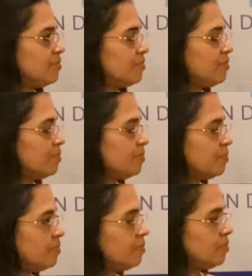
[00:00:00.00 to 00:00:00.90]

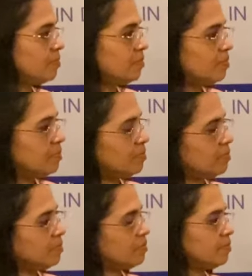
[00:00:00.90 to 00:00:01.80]

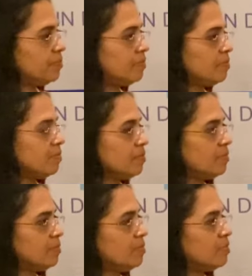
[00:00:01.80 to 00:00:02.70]

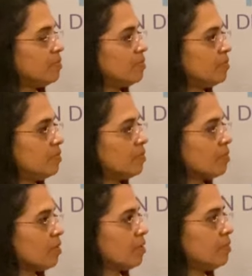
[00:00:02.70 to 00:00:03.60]

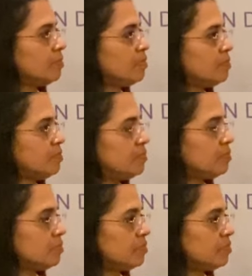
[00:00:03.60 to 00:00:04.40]
(not speaking)